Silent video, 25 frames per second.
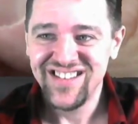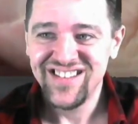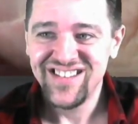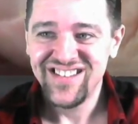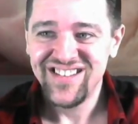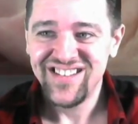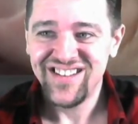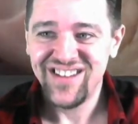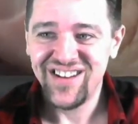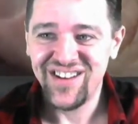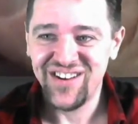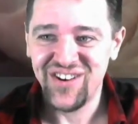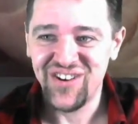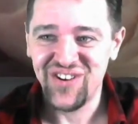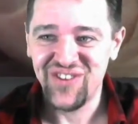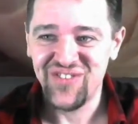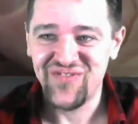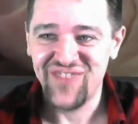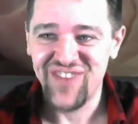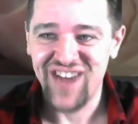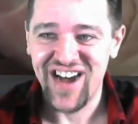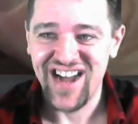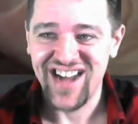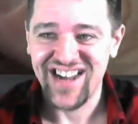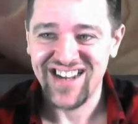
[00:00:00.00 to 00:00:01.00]
Oh
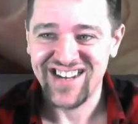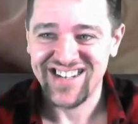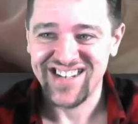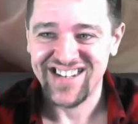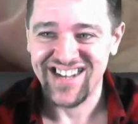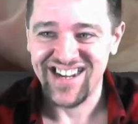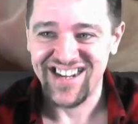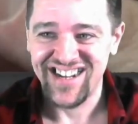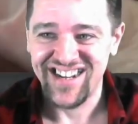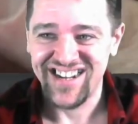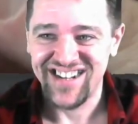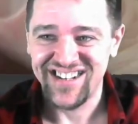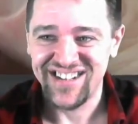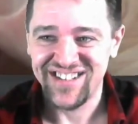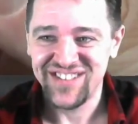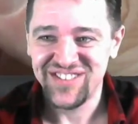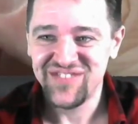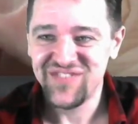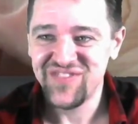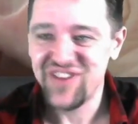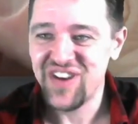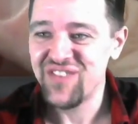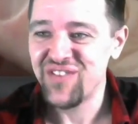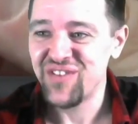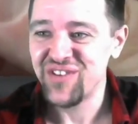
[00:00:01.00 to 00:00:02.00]
my god.
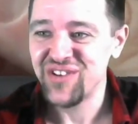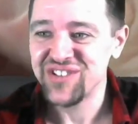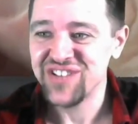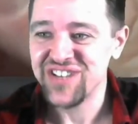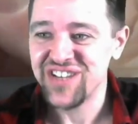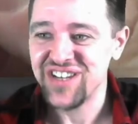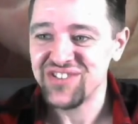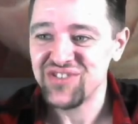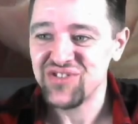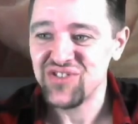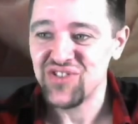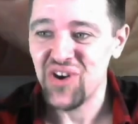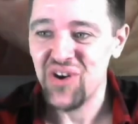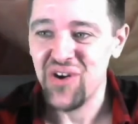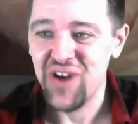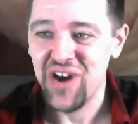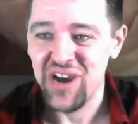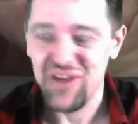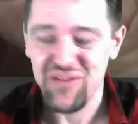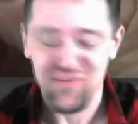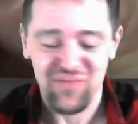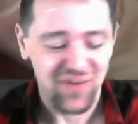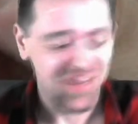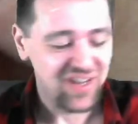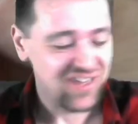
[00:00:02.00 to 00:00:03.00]
My voice got so high
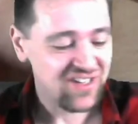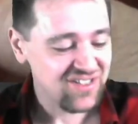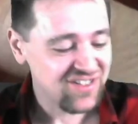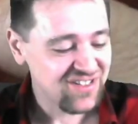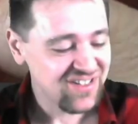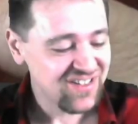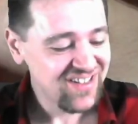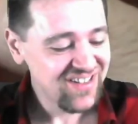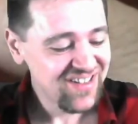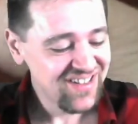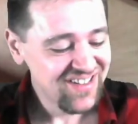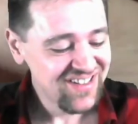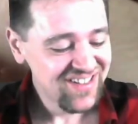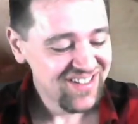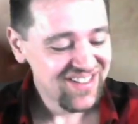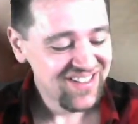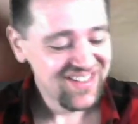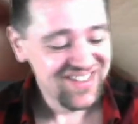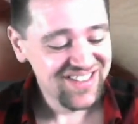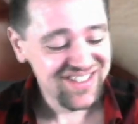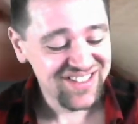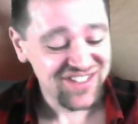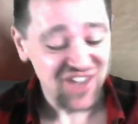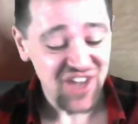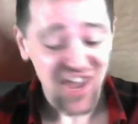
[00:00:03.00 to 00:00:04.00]
pitched. This
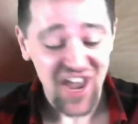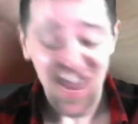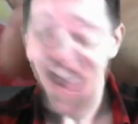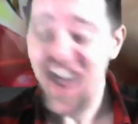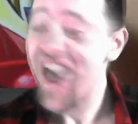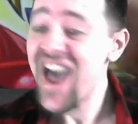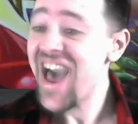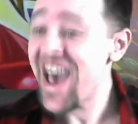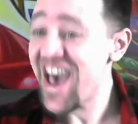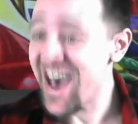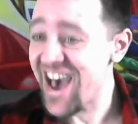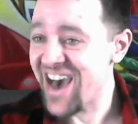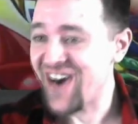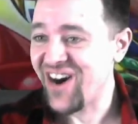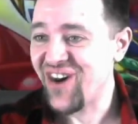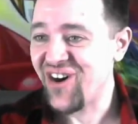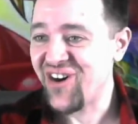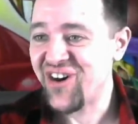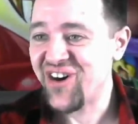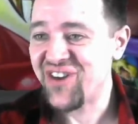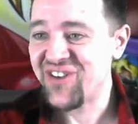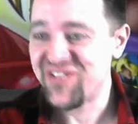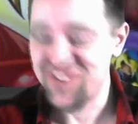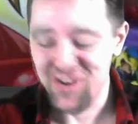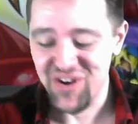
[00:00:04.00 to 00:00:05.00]
is a hell
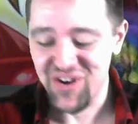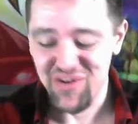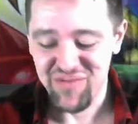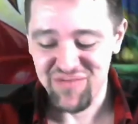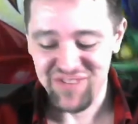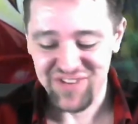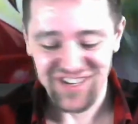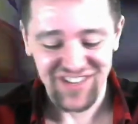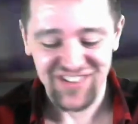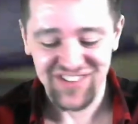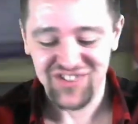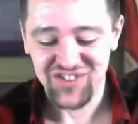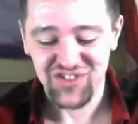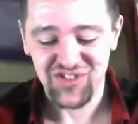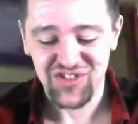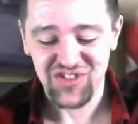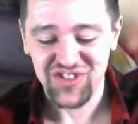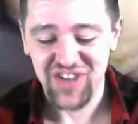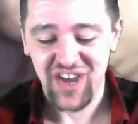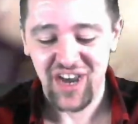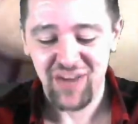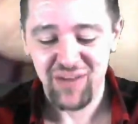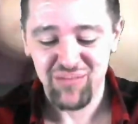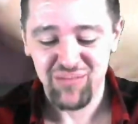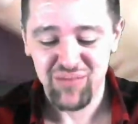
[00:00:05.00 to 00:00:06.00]
of an opening. This is
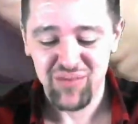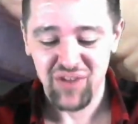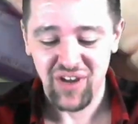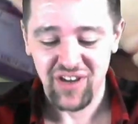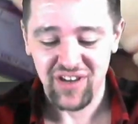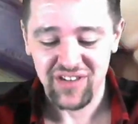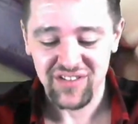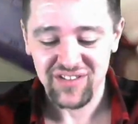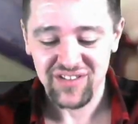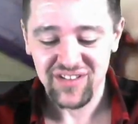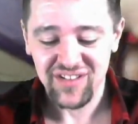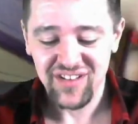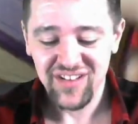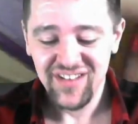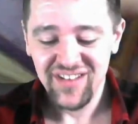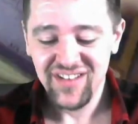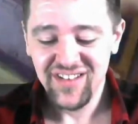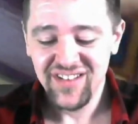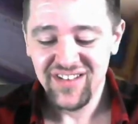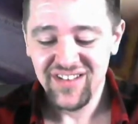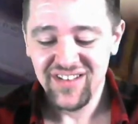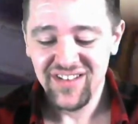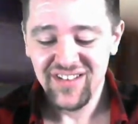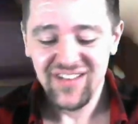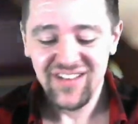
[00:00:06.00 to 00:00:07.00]
nine plus.
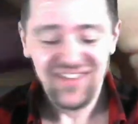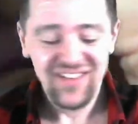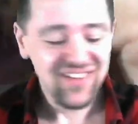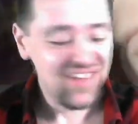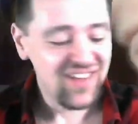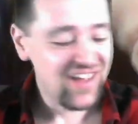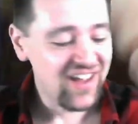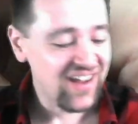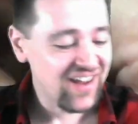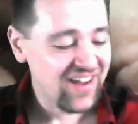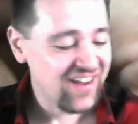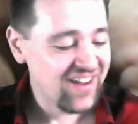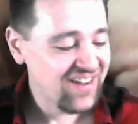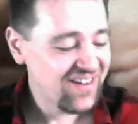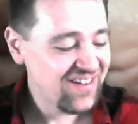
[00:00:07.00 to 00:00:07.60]
Like,